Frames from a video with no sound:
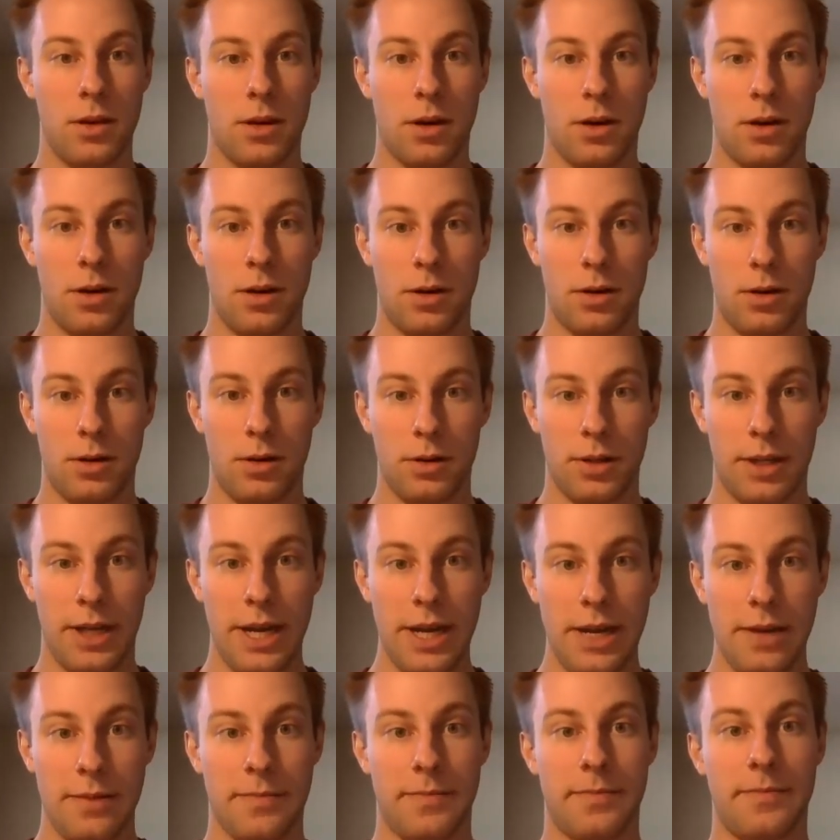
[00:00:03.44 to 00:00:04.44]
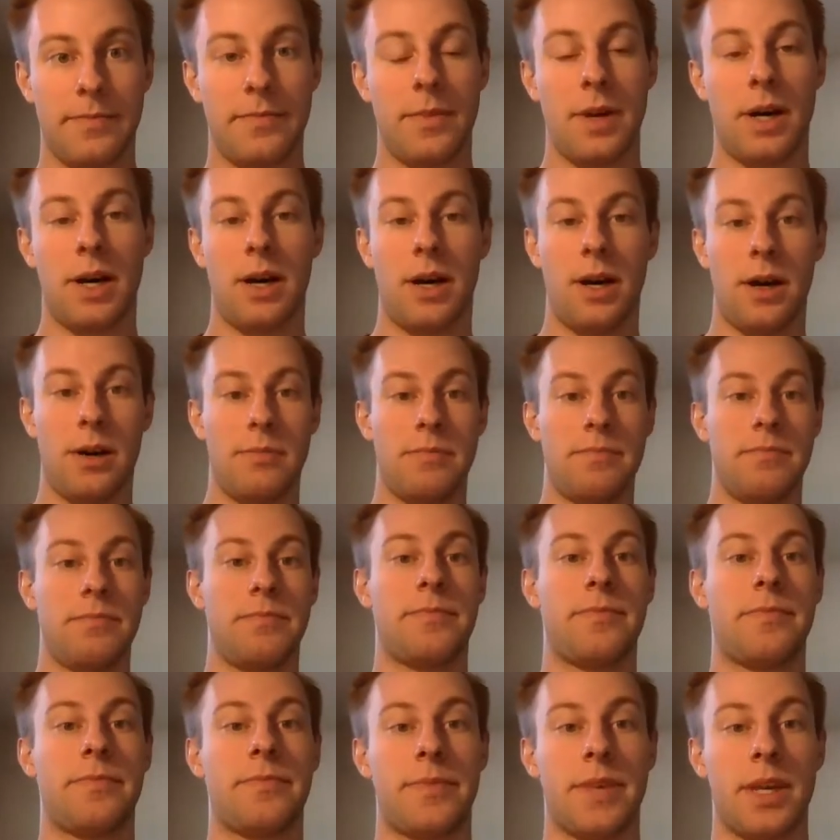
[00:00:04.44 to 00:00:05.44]
Okay,
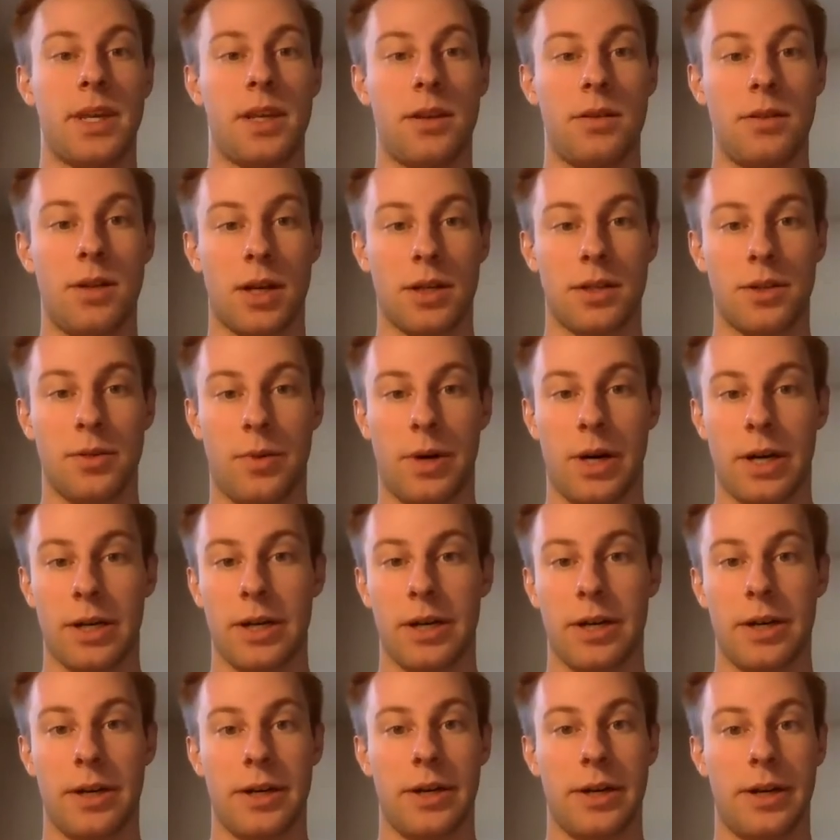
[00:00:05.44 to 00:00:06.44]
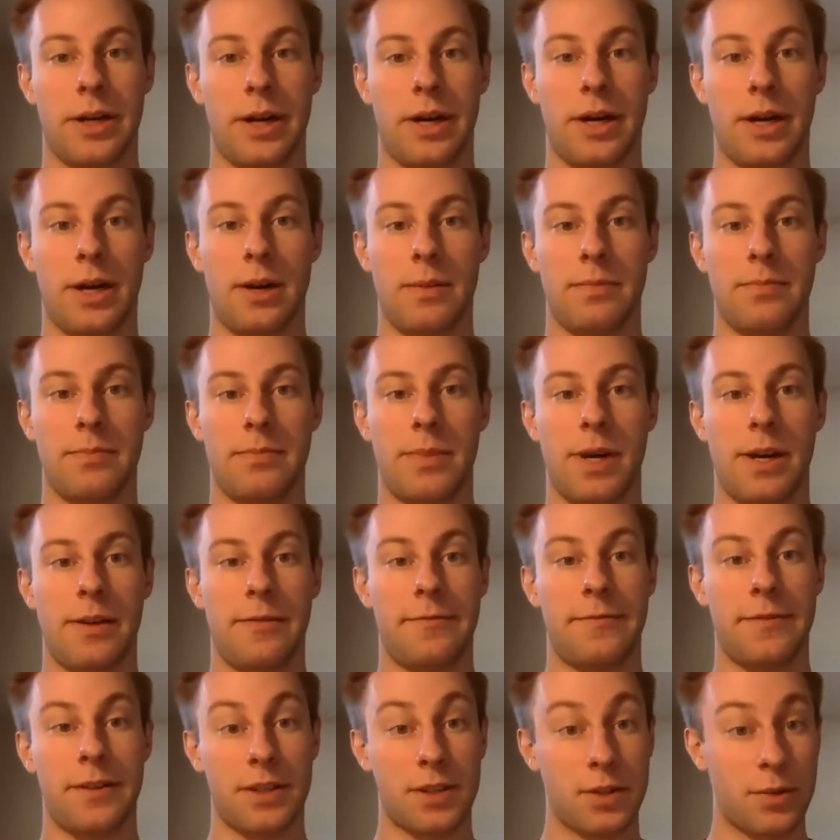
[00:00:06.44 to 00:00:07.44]
thank you, Dr. Walker. My
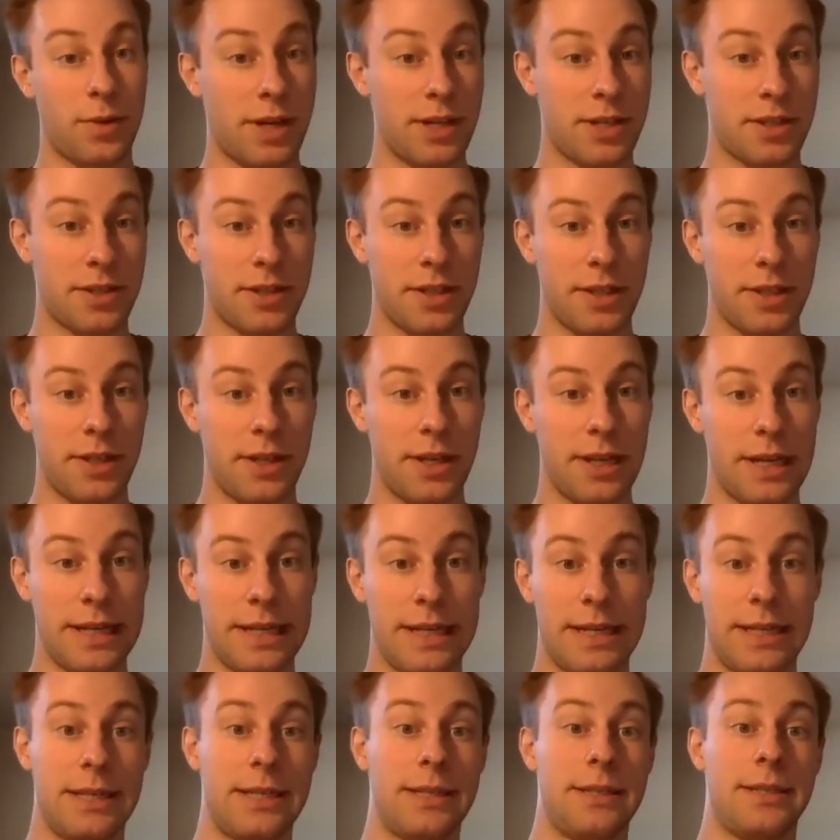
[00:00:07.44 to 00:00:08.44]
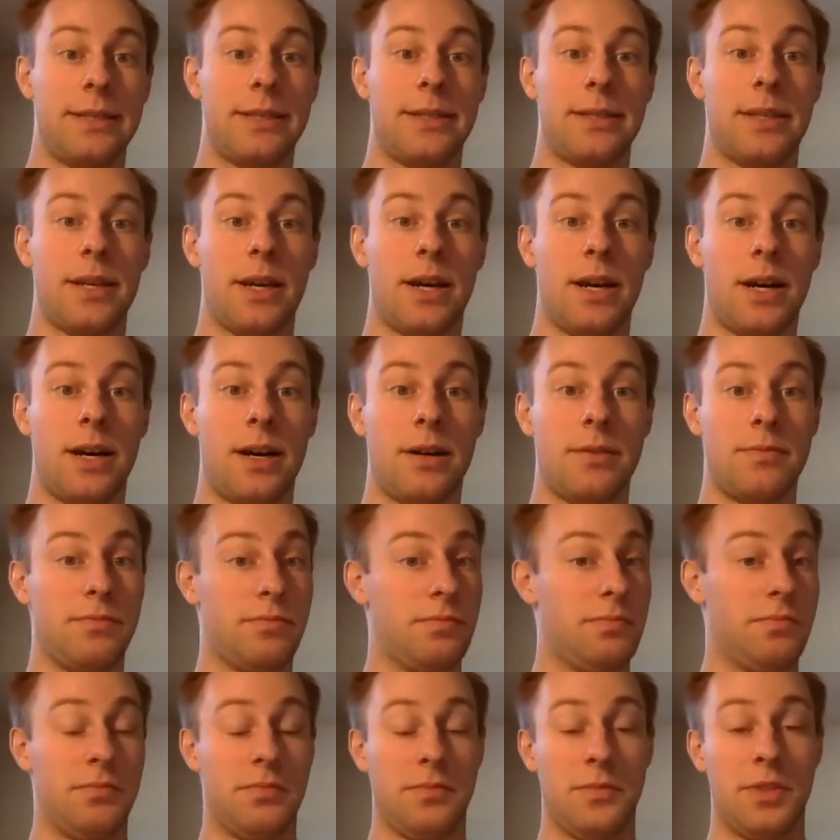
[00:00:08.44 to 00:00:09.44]
first question is
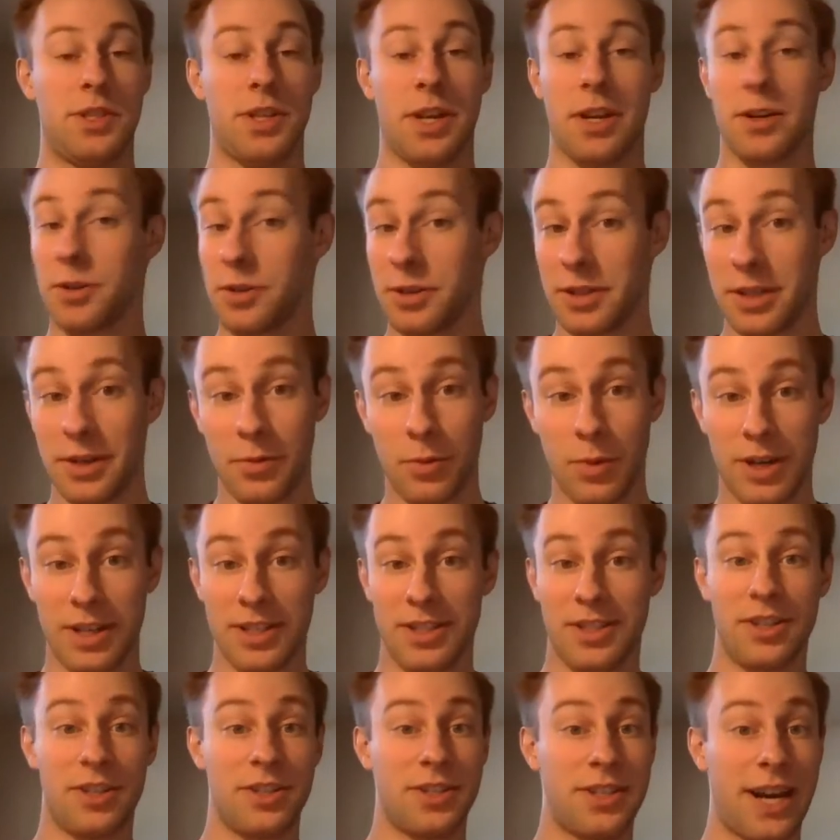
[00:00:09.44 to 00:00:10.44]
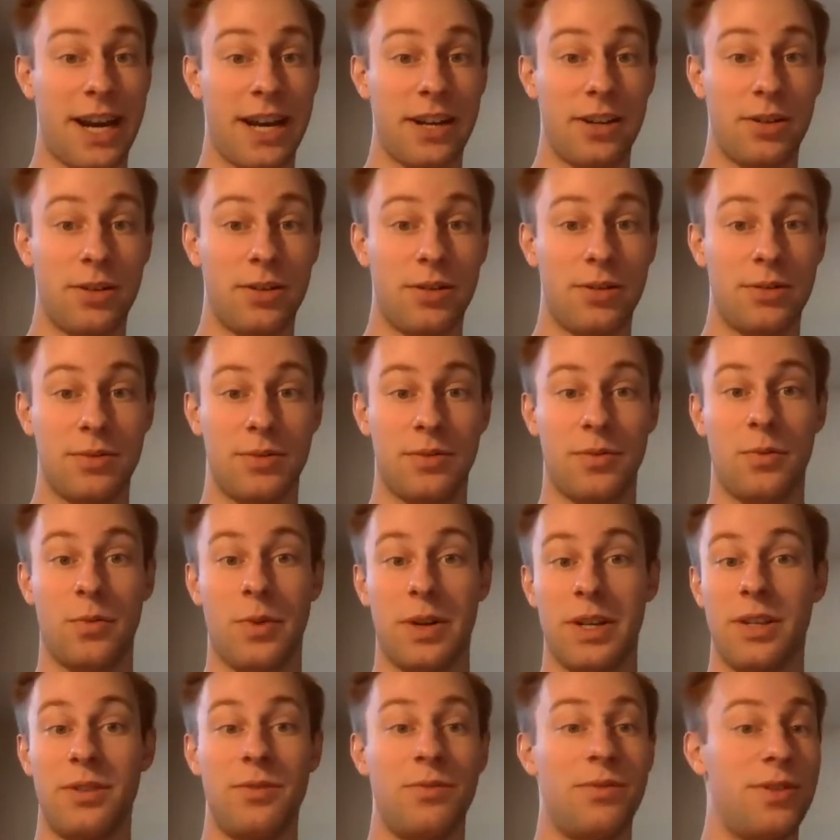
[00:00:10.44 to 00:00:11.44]
generally, what is your title?
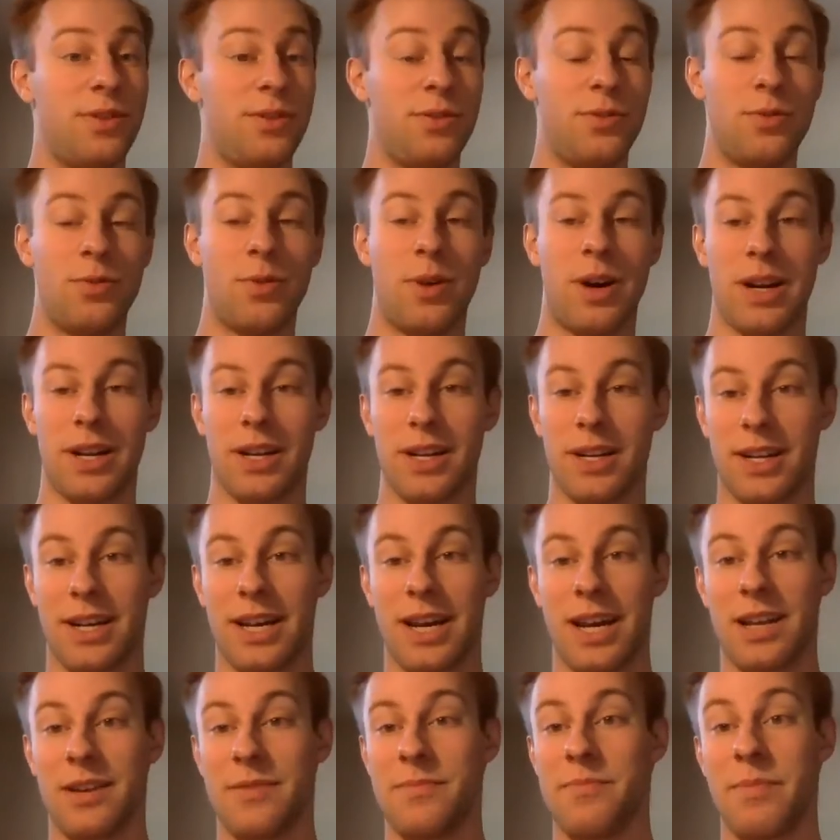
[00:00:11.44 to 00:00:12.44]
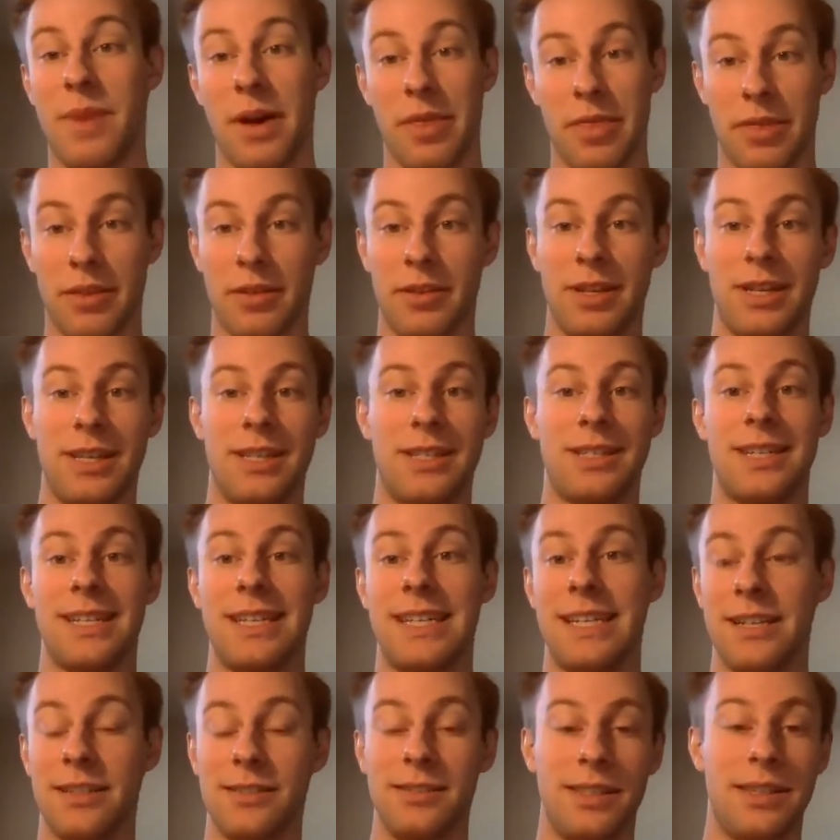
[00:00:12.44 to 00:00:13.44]
What do you do on a kind of monthly to
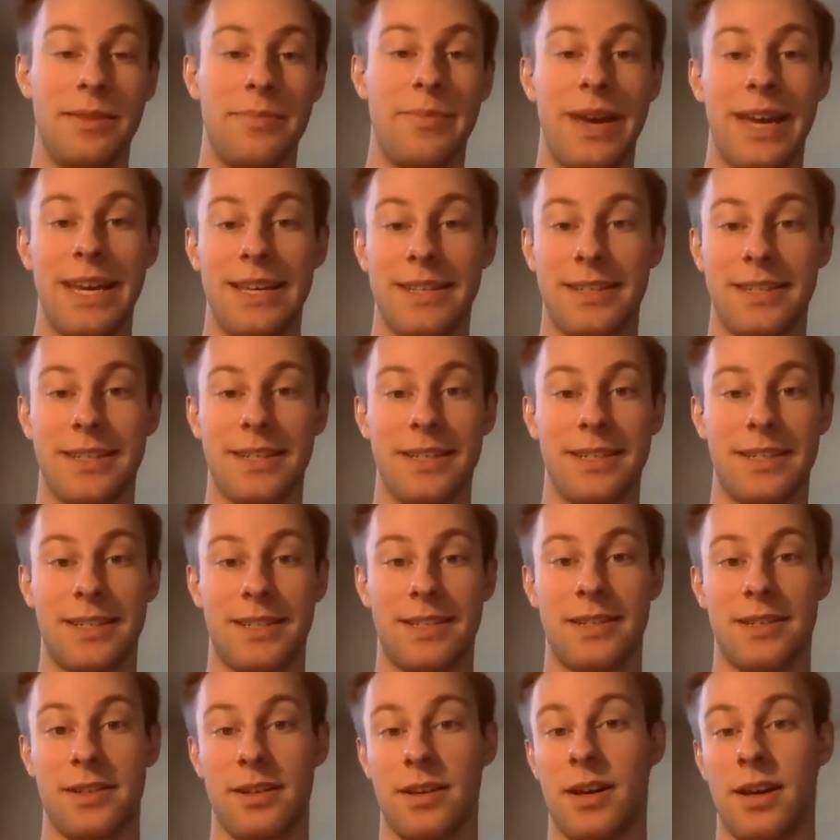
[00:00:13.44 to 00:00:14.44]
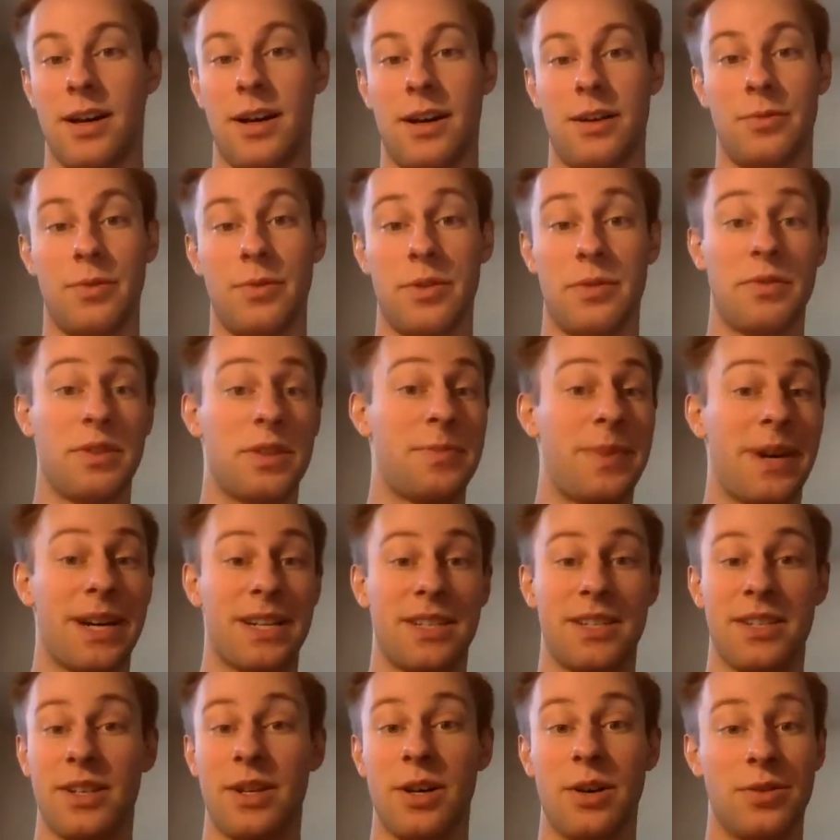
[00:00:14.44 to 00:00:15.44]
yearly basis with respect
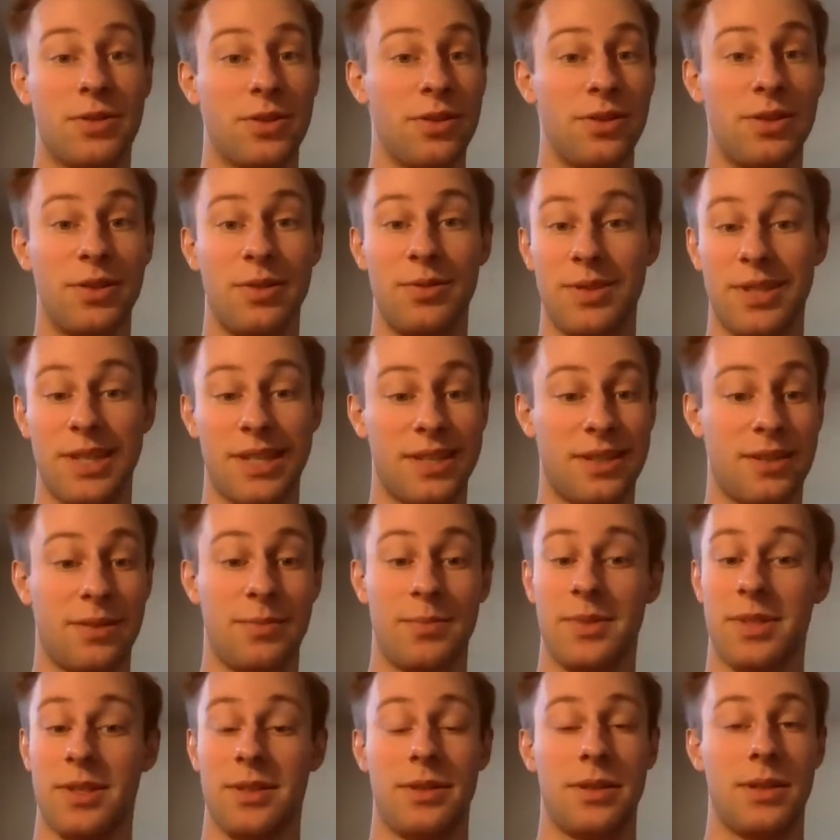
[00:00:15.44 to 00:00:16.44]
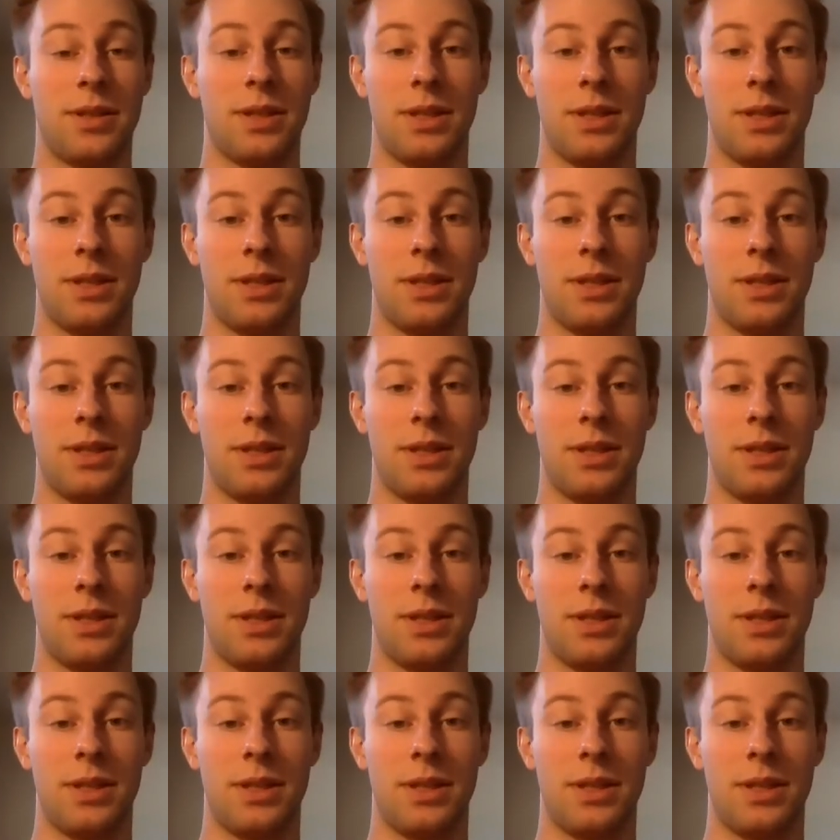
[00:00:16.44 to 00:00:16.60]
to coastal dune systems?